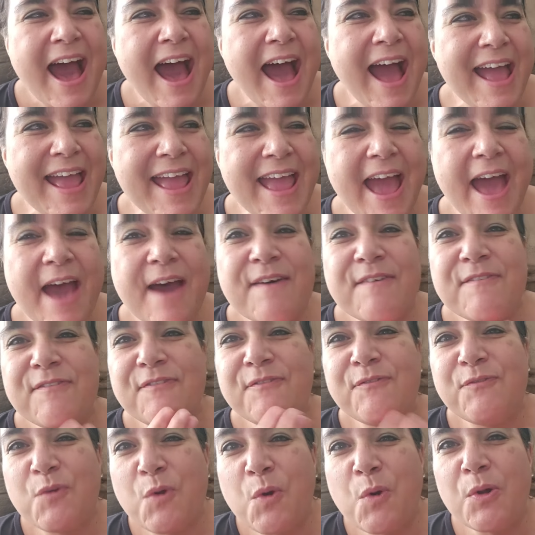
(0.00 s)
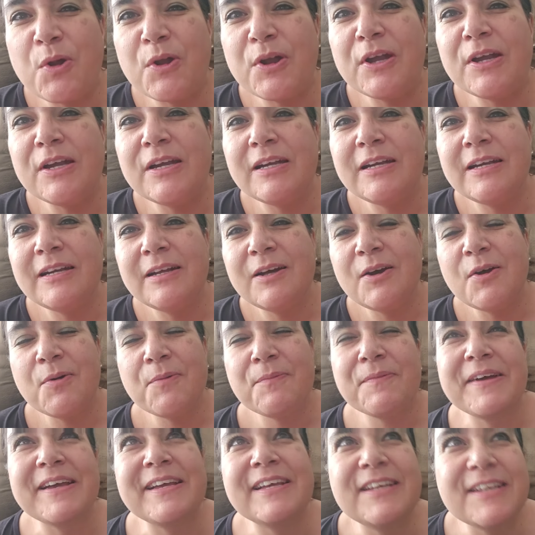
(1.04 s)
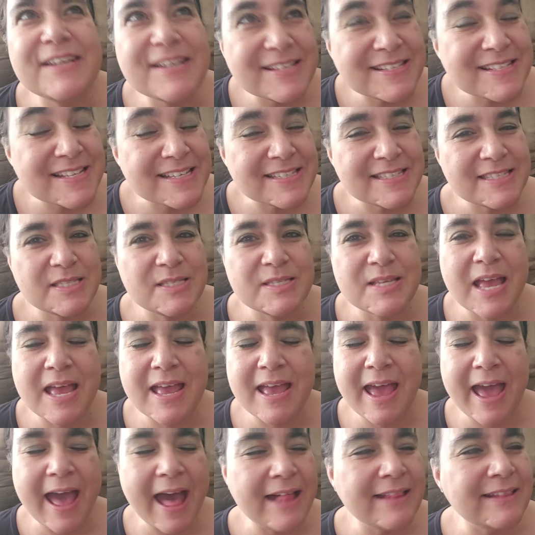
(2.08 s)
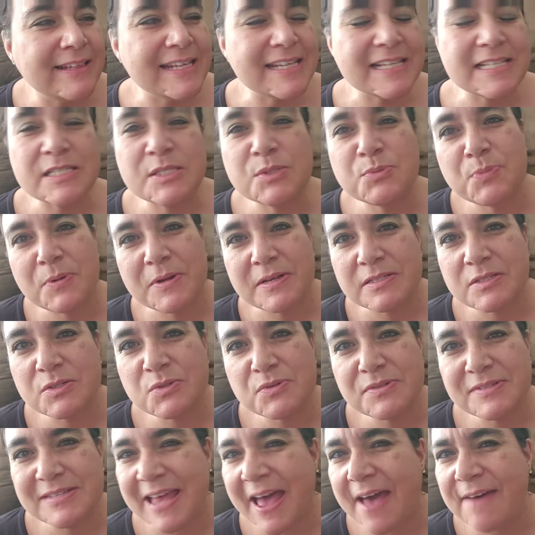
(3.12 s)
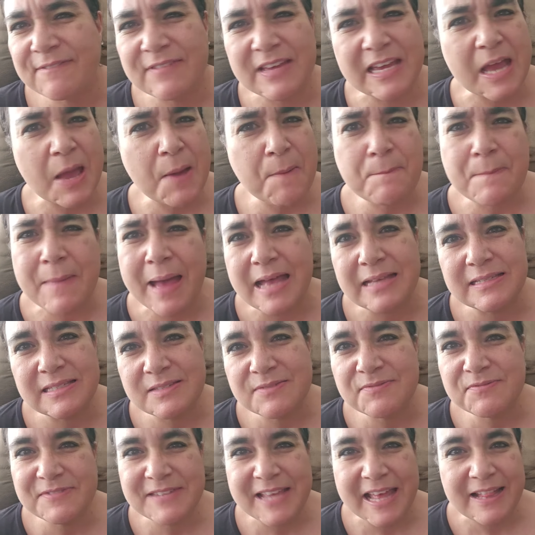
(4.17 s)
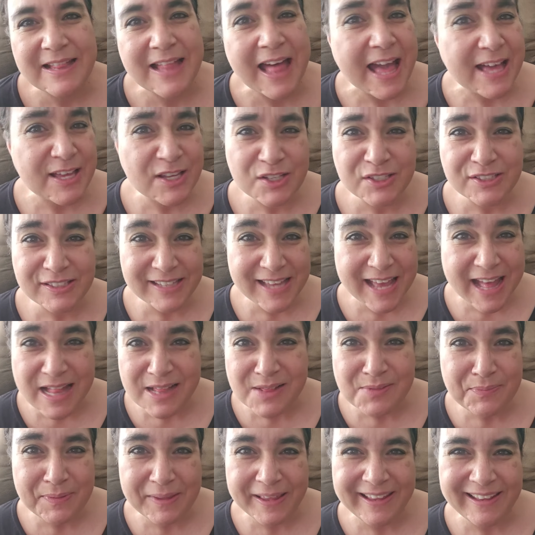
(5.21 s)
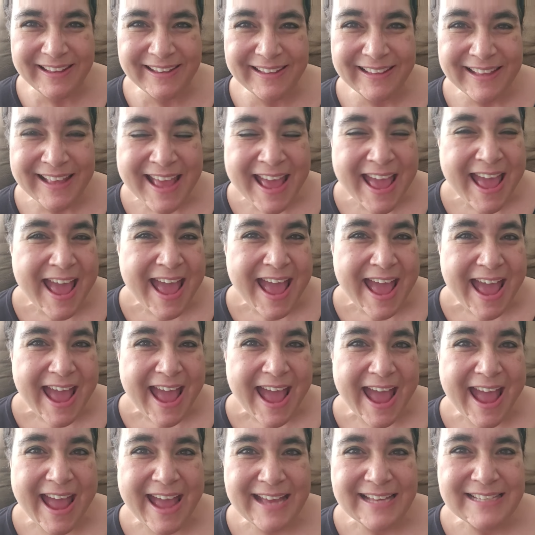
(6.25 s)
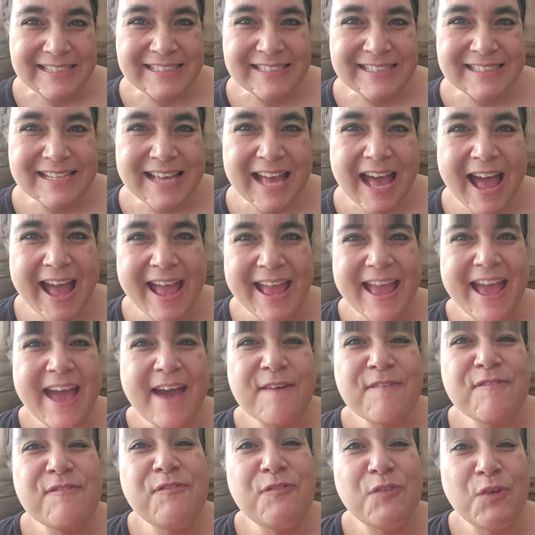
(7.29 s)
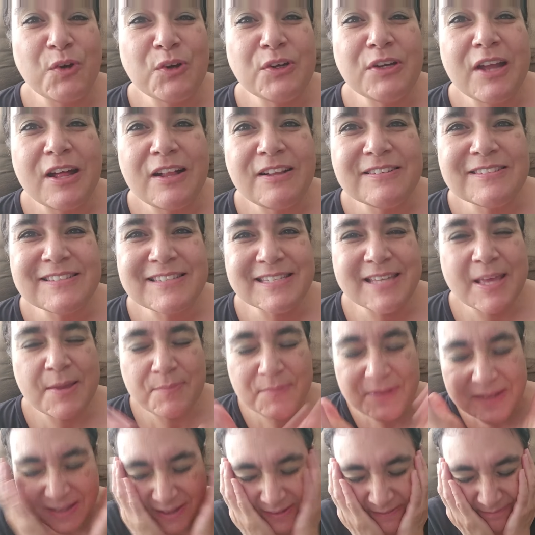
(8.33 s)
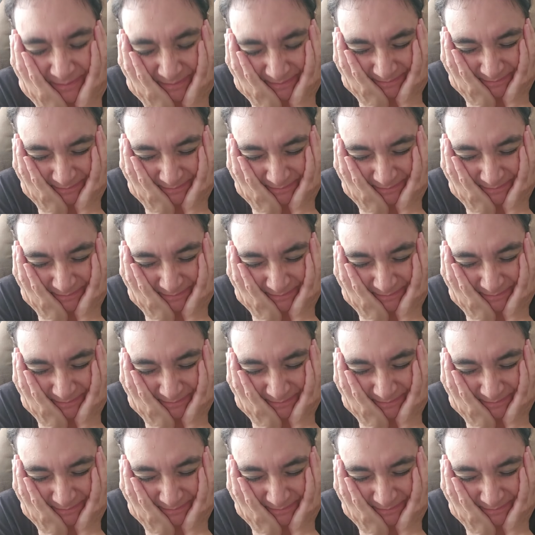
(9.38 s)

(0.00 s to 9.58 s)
I have four. Oh my goodness, AliExpress was having a massive sale. I couldn't help it. And I have $4 coming.